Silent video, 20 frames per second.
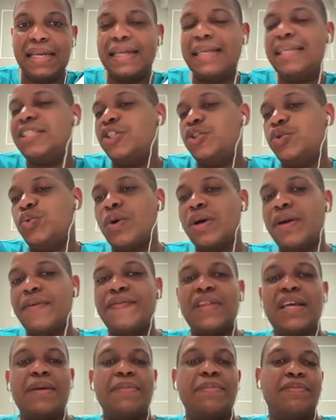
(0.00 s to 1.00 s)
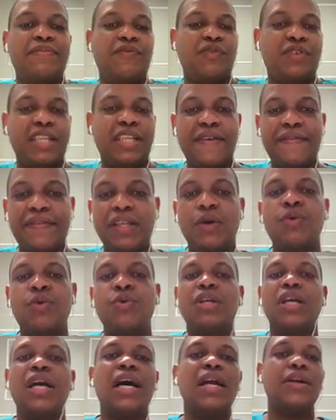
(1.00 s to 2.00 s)
Each one of them, they have their own
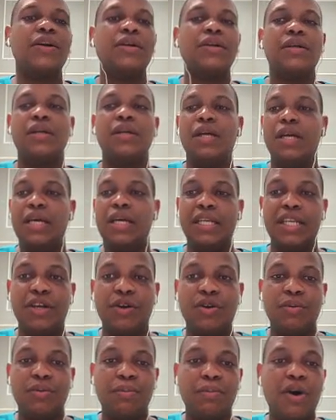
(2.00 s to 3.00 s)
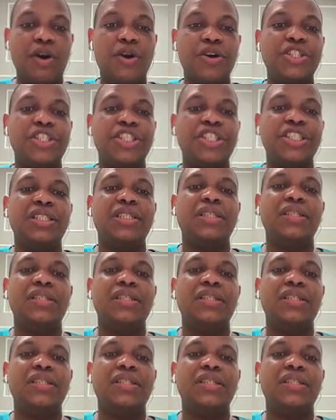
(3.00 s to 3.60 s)
gutter, their own margin,